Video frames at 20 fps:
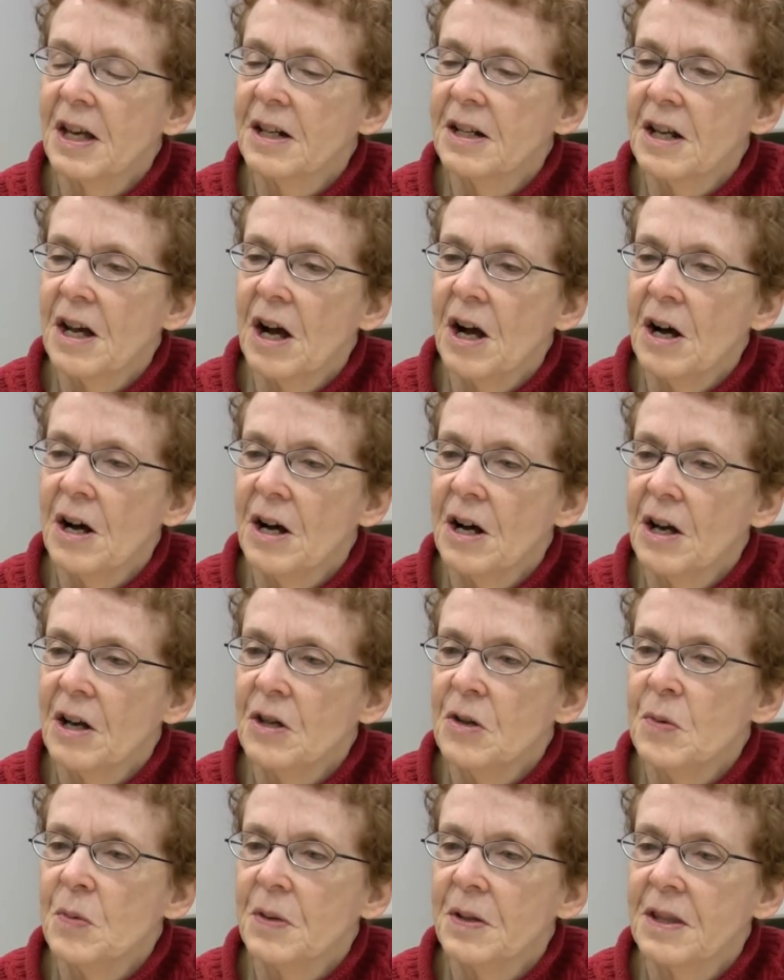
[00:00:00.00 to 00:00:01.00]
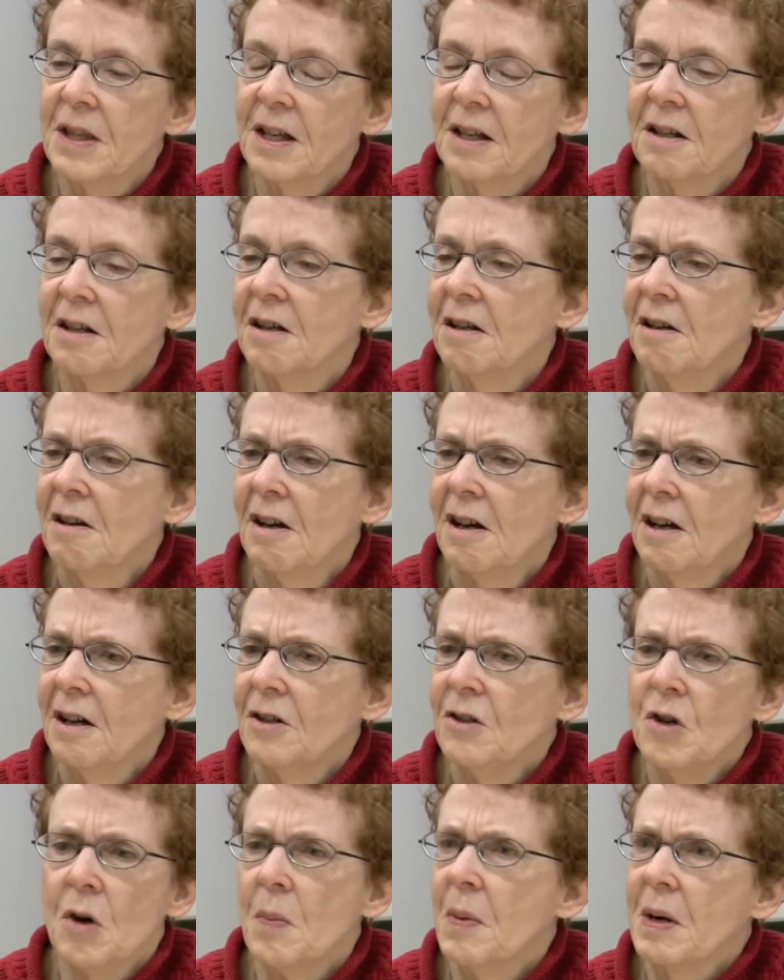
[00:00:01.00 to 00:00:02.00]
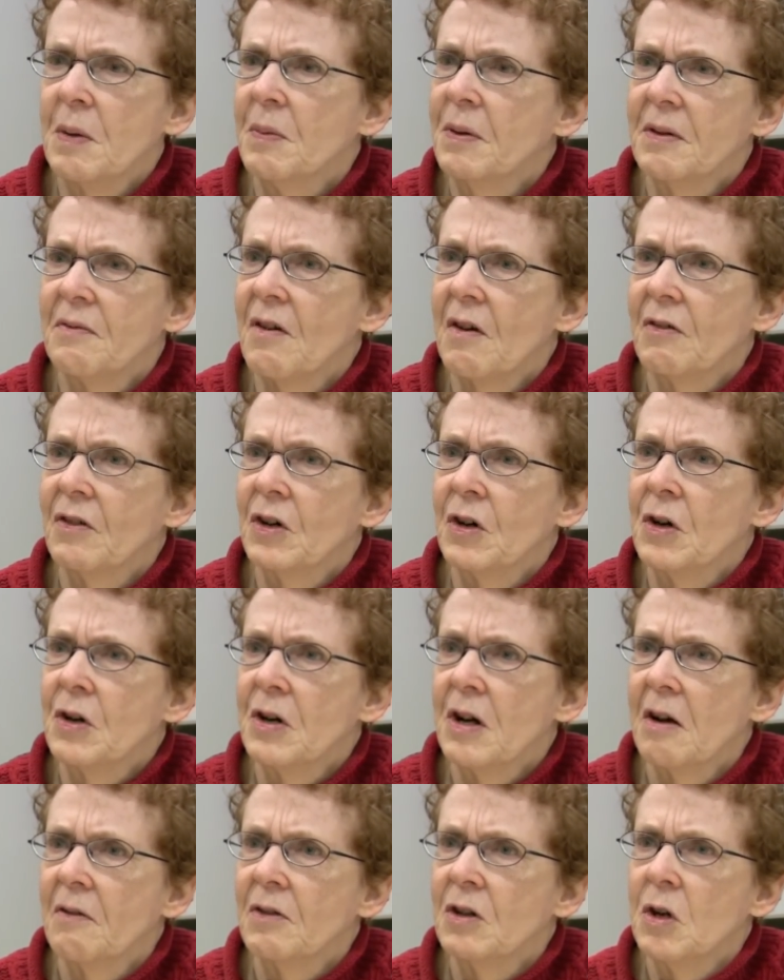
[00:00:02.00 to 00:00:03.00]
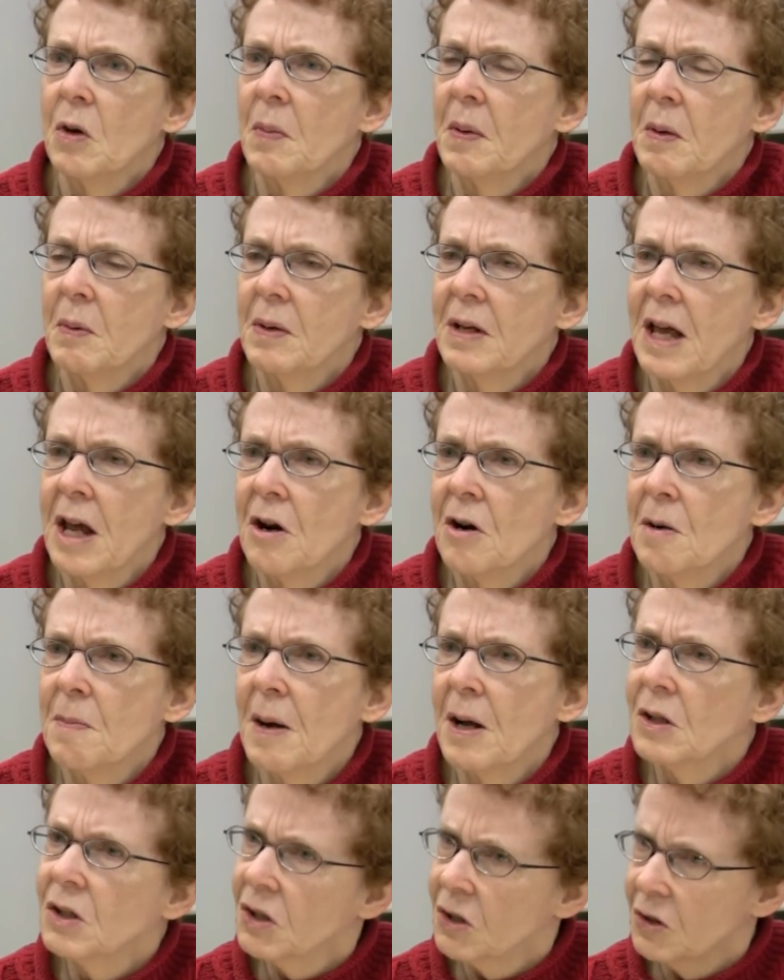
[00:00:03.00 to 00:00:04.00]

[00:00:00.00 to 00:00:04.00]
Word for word: that uh, you would think nobody would have ever heard of and nobody would care about.